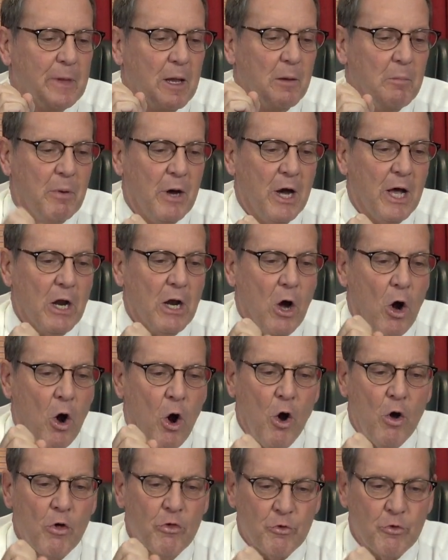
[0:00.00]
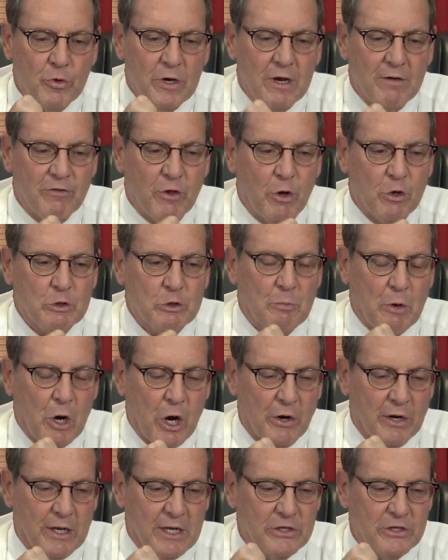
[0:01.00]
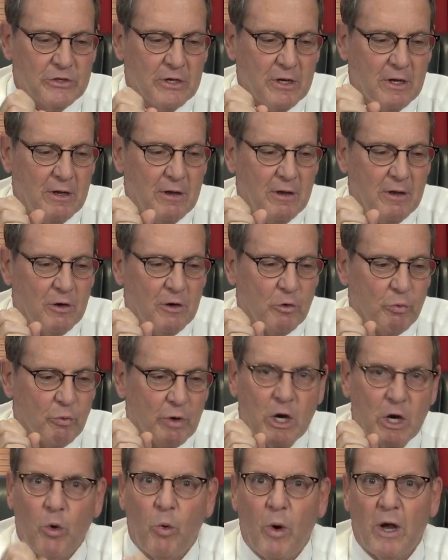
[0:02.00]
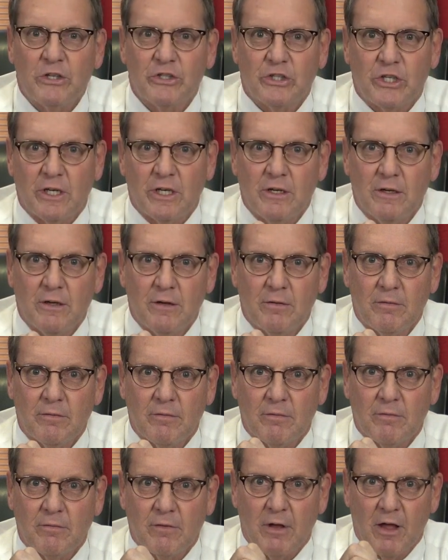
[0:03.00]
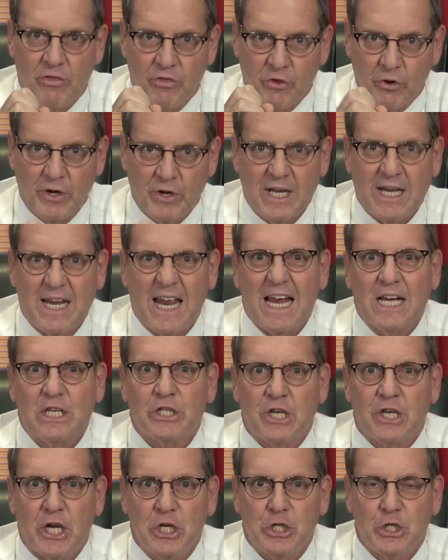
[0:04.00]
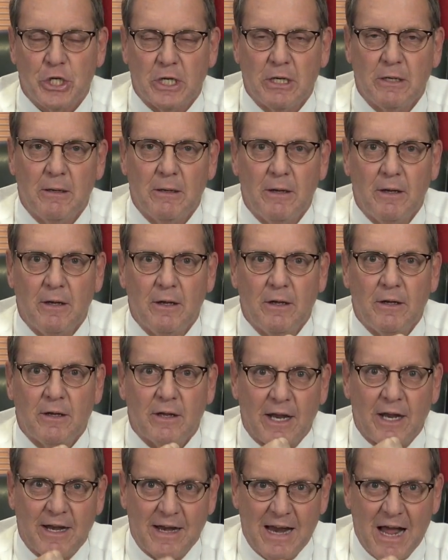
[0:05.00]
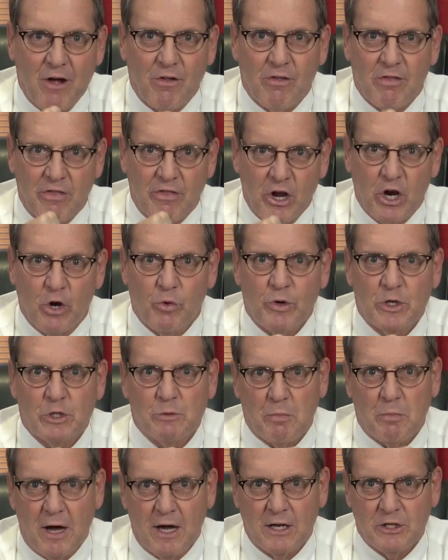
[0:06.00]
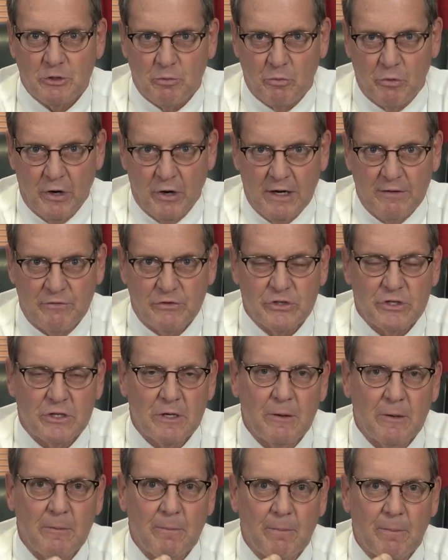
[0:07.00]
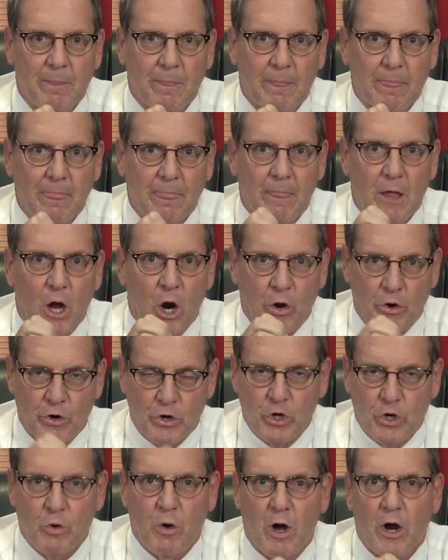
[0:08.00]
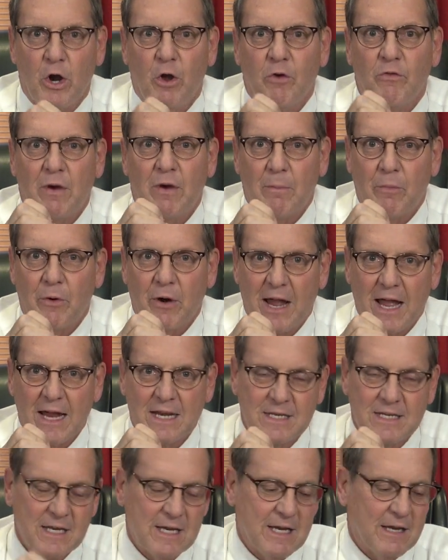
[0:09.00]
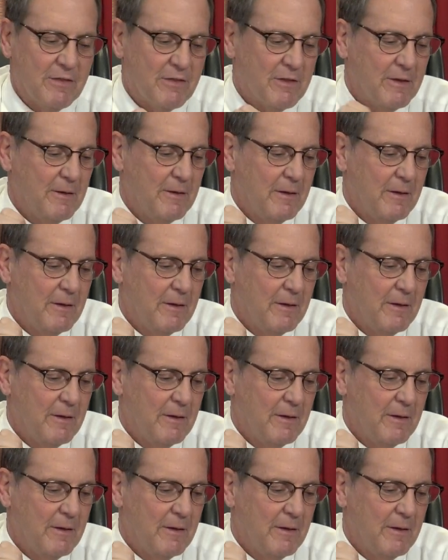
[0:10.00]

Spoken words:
But all three of those parties requested a 30-day extension, and now their response briefs are due on November 19th.